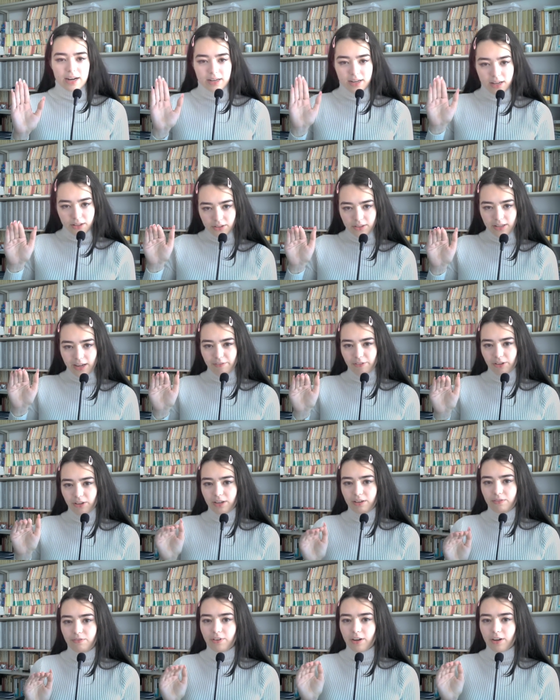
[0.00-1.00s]
another level,
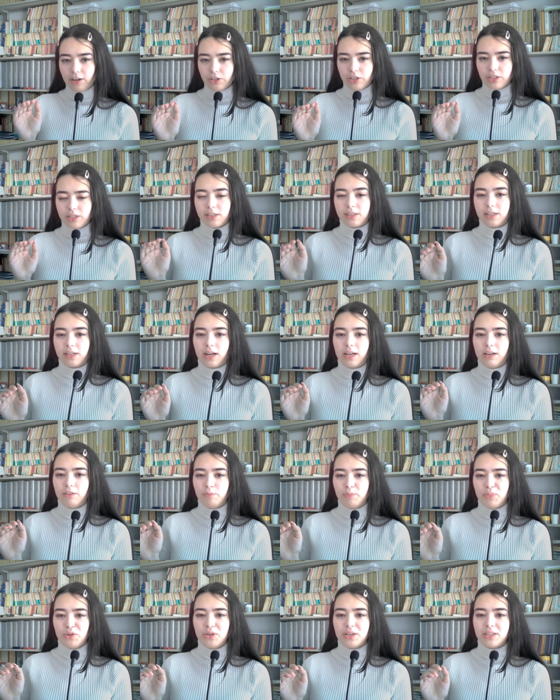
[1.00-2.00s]
it functions as a kind
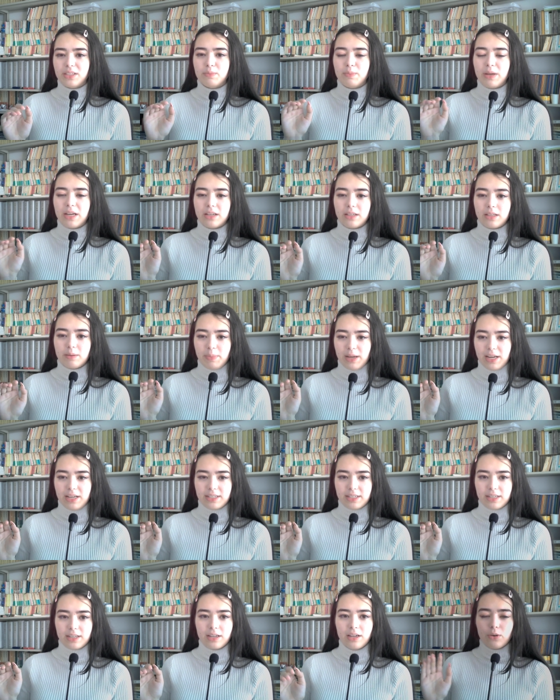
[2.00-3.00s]
of Buddhist mandala
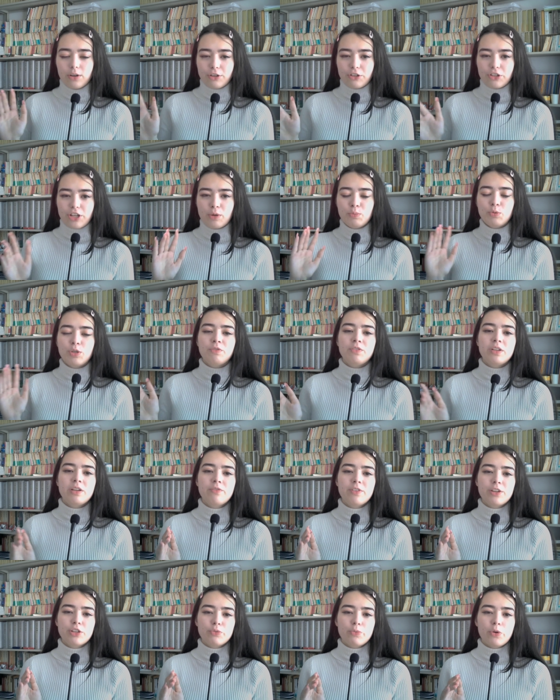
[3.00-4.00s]
painting, or shape-shifting
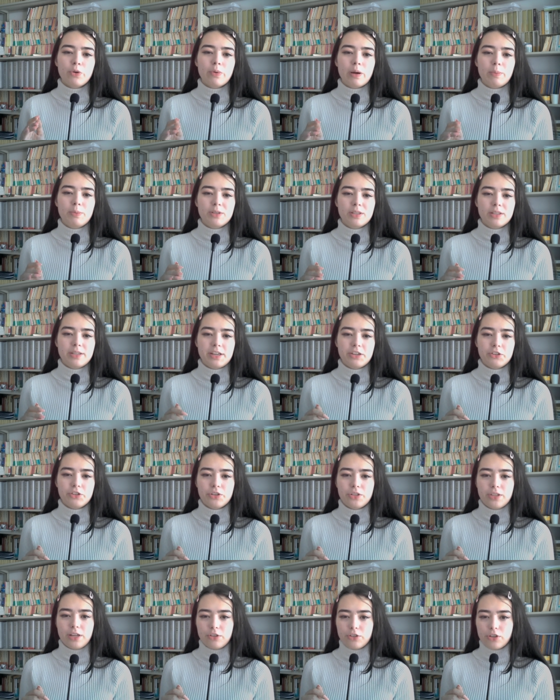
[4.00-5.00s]
visual
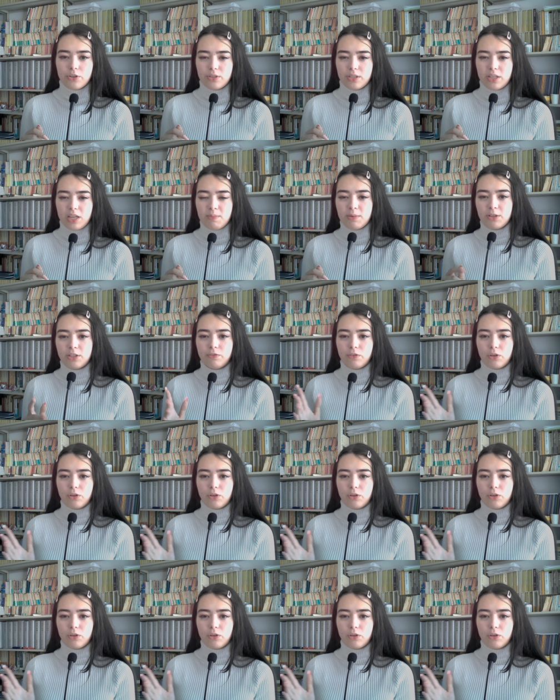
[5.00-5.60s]
representation that shows the image of